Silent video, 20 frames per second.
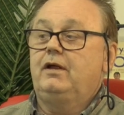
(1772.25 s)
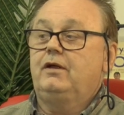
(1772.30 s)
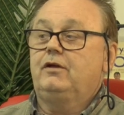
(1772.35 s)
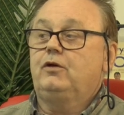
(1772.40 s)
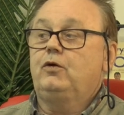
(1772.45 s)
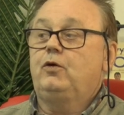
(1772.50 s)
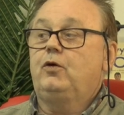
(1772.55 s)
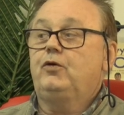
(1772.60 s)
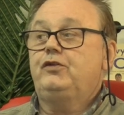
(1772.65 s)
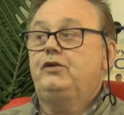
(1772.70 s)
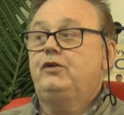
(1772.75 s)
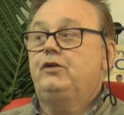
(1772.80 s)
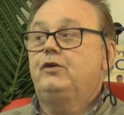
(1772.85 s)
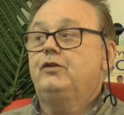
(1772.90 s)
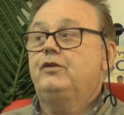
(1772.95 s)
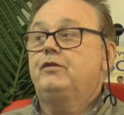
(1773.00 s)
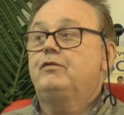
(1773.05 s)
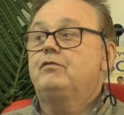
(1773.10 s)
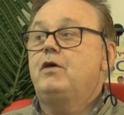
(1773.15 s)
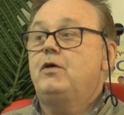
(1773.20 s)
causing
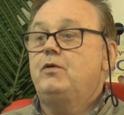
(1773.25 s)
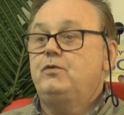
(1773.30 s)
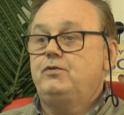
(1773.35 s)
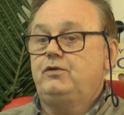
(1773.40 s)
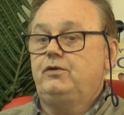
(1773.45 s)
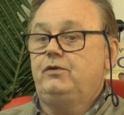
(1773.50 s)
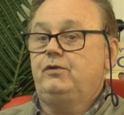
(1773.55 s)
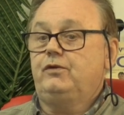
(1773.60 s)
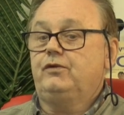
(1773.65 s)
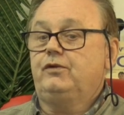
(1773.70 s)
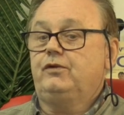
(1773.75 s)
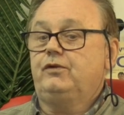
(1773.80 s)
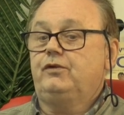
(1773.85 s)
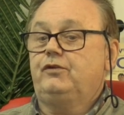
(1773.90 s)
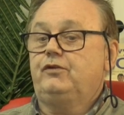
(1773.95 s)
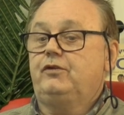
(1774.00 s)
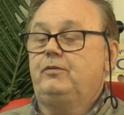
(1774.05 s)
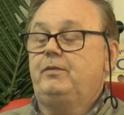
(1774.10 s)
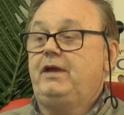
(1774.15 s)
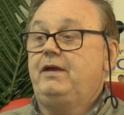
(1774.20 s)
other road
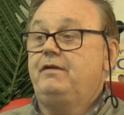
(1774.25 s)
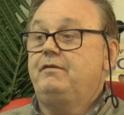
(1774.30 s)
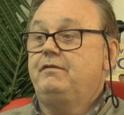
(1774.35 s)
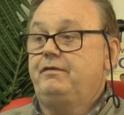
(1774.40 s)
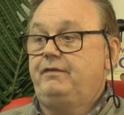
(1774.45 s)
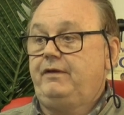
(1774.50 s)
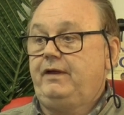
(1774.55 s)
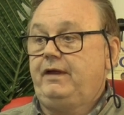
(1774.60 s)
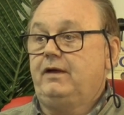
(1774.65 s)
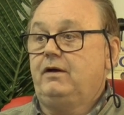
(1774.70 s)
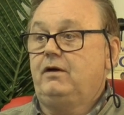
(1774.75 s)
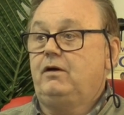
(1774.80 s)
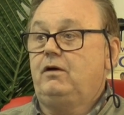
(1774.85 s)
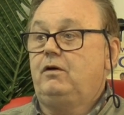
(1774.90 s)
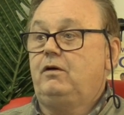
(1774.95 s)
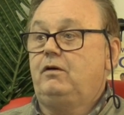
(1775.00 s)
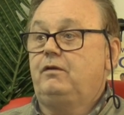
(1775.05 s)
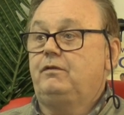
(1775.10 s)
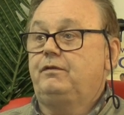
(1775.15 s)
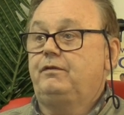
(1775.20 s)
users to be in fear
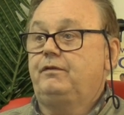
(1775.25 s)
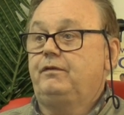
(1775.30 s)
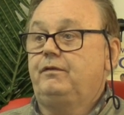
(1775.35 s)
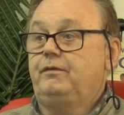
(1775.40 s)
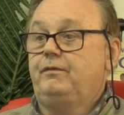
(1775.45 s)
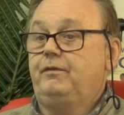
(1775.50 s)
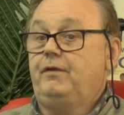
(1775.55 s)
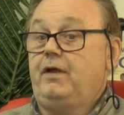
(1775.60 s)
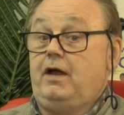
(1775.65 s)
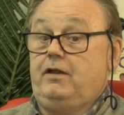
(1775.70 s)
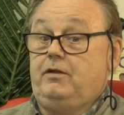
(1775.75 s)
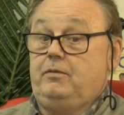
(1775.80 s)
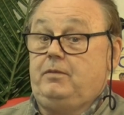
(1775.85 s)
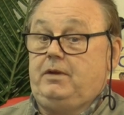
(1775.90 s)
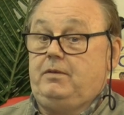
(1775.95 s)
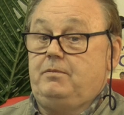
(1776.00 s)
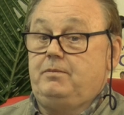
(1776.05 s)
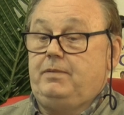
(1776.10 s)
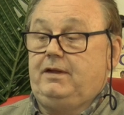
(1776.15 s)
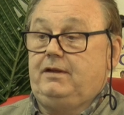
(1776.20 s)
of either
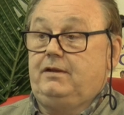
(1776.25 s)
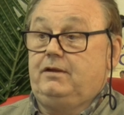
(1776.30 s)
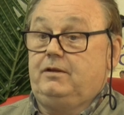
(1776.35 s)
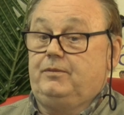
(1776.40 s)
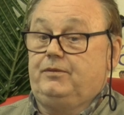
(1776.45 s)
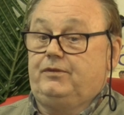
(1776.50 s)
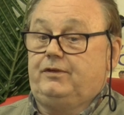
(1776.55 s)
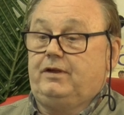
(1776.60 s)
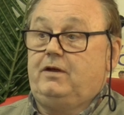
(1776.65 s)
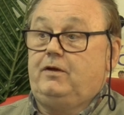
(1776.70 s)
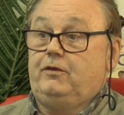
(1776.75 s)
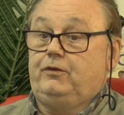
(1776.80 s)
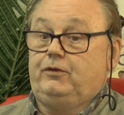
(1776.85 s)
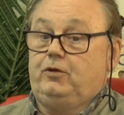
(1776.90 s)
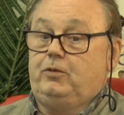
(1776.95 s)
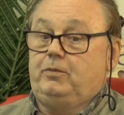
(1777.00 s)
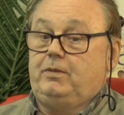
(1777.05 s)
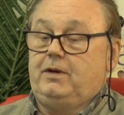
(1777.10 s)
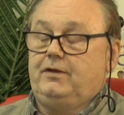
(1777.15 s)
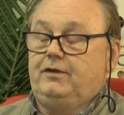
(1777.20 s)
being bitten themselves
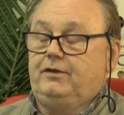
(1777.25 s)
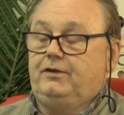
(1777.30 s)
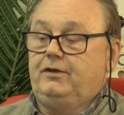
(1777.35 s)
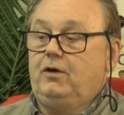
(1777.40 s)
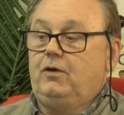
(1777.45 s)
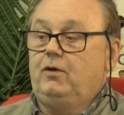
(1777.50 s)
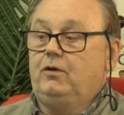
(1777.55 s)
or by the dog,